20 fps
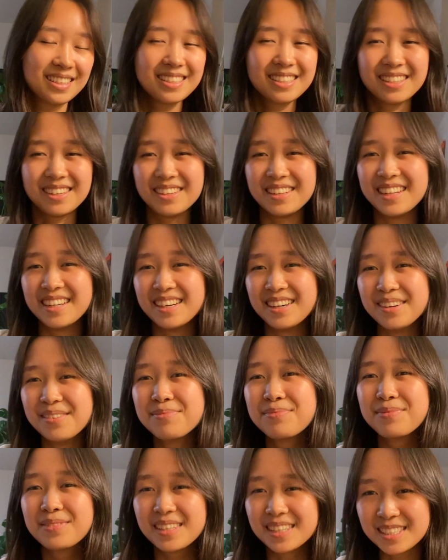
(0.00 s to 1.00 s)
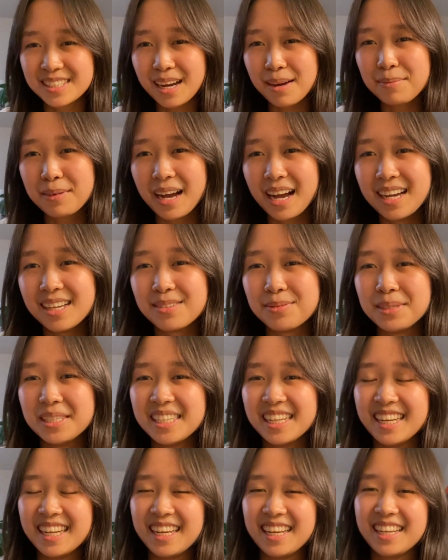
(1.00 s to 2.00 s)
So you know, good job guys. We
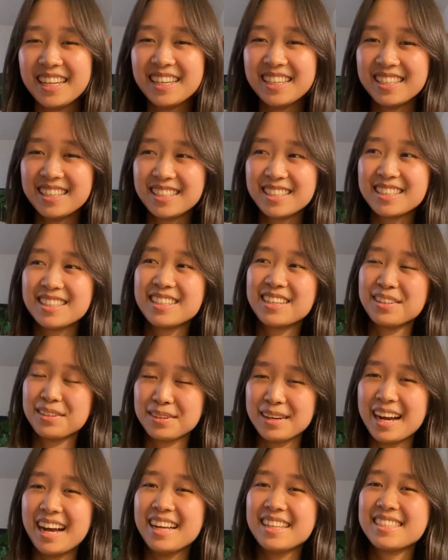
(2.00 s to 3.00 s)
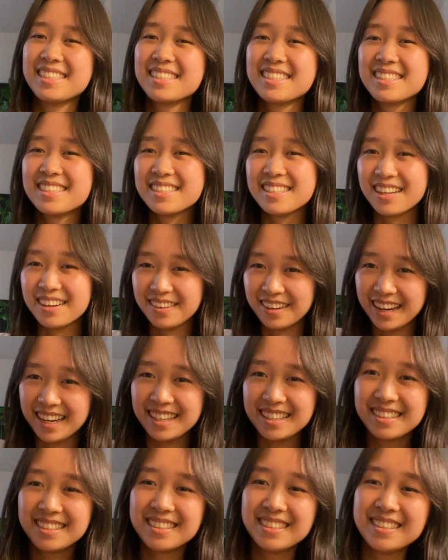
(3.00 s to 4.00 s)
did it. Congrats. All right.
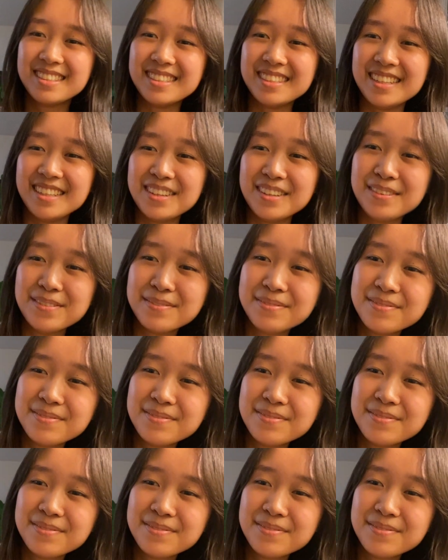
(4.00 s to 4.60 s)
See you.